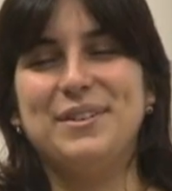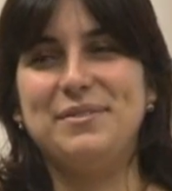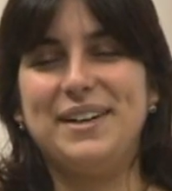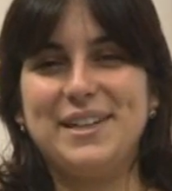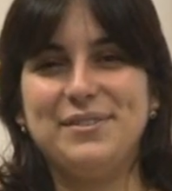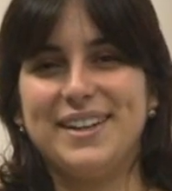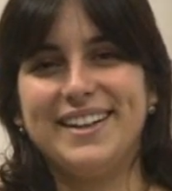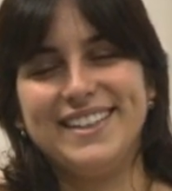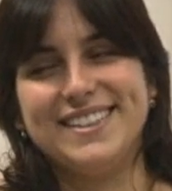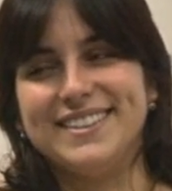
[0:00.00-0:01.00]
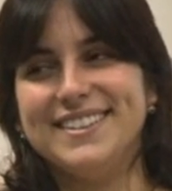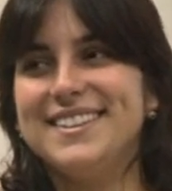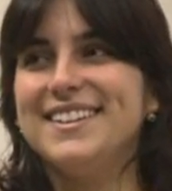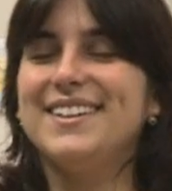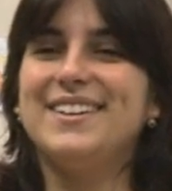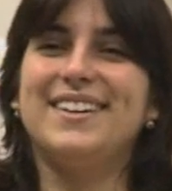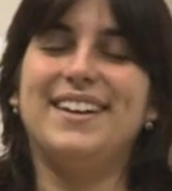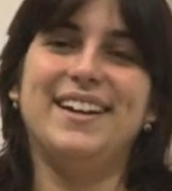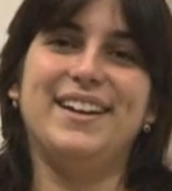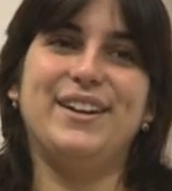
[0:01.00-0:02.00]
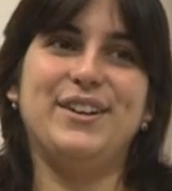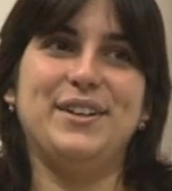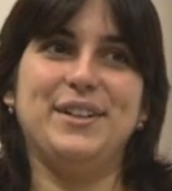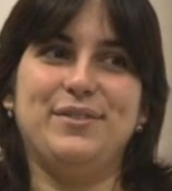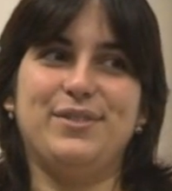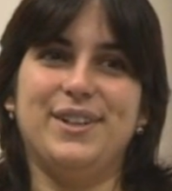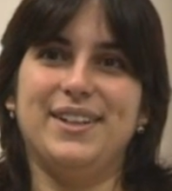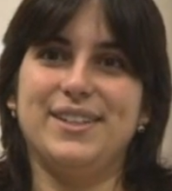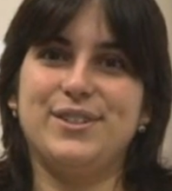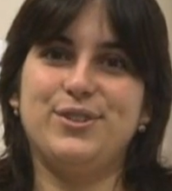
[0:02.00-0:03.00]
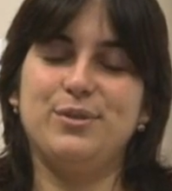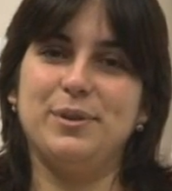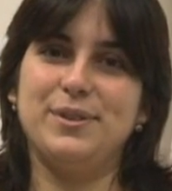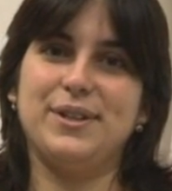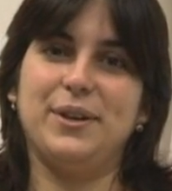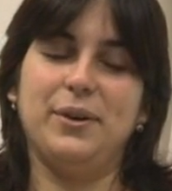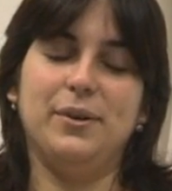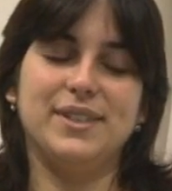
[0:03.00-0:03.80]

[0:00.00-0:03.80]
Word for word: well, very very little. Uh, learning it for two months ago.